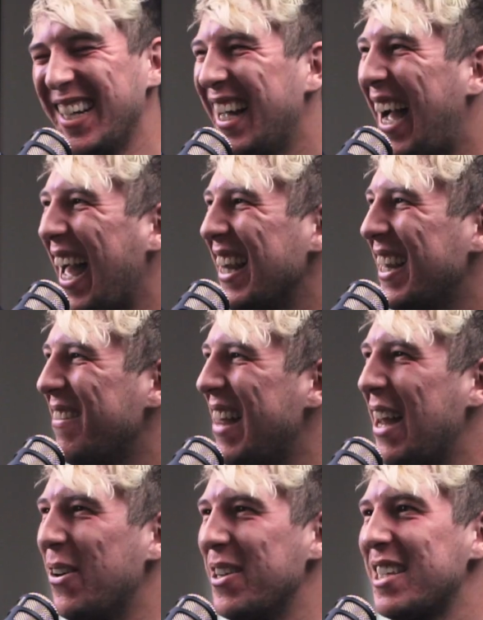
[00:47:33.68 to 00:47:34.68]
I love
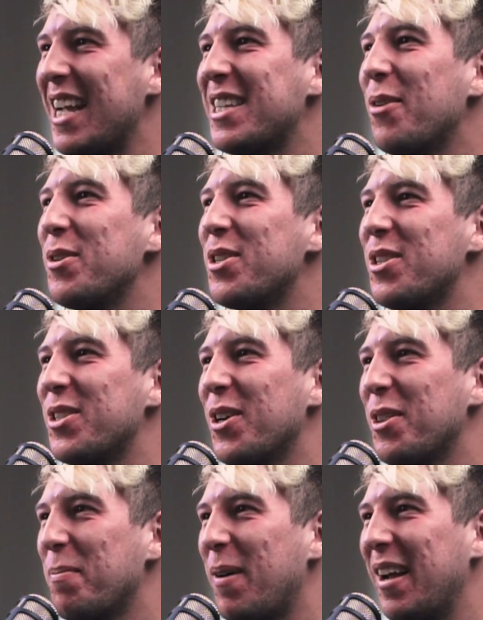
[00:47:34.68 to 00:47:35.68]
that noise. That's how we should start
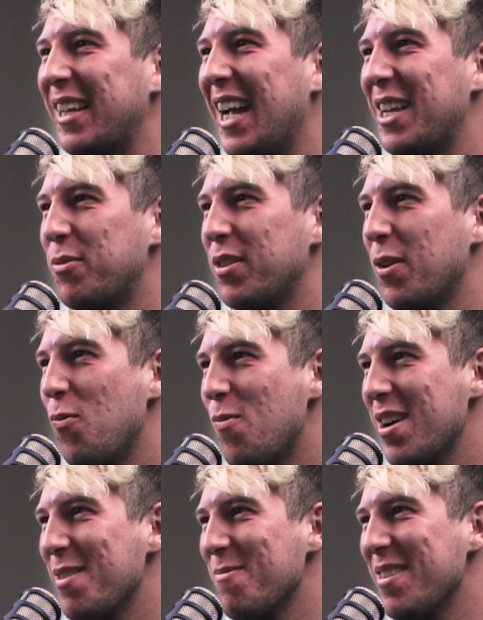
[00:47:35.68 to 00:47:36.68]
the podcast, with the
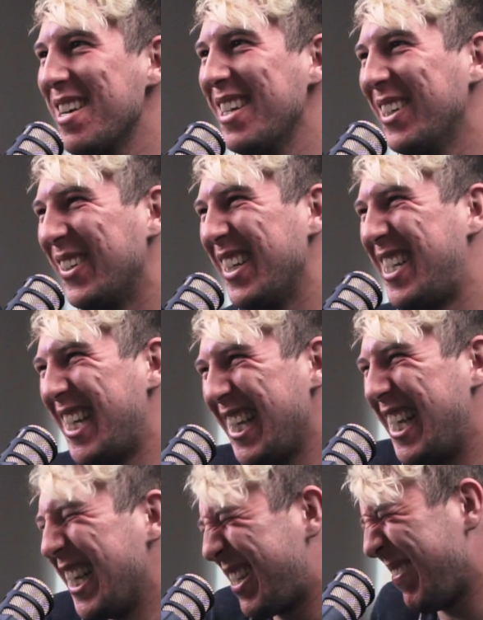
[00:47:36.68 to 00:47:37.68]
wah noise she just